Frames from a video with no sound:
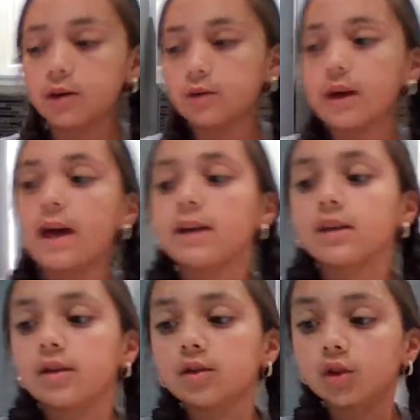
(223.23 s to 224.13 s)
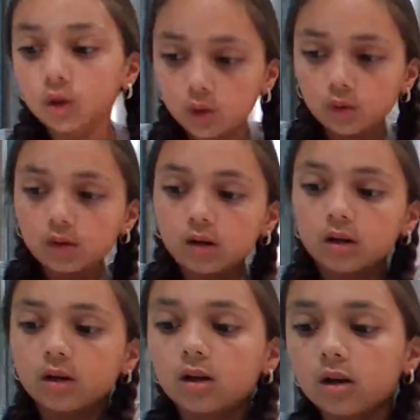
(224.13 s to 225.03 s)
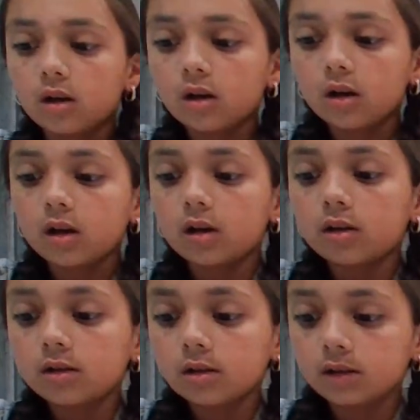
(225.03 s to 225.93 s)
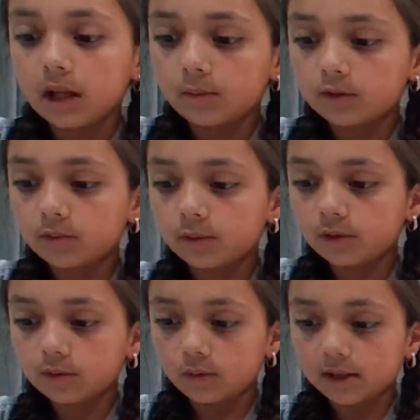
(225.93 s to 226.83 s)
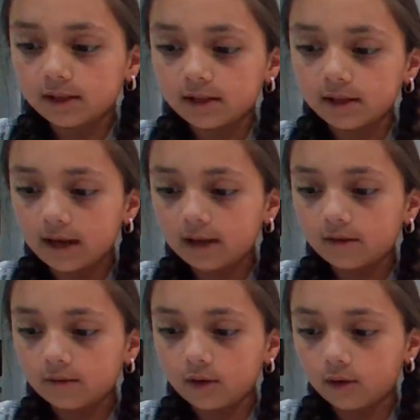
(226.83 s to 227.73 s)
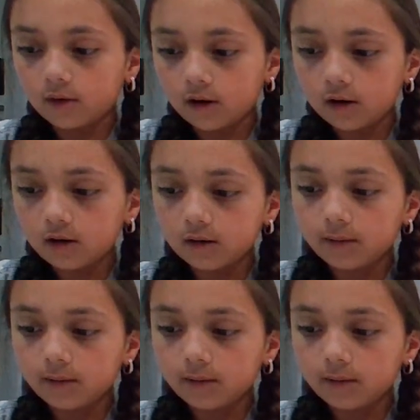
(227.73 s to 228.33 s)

get 2 tablespoons once again of yogurt.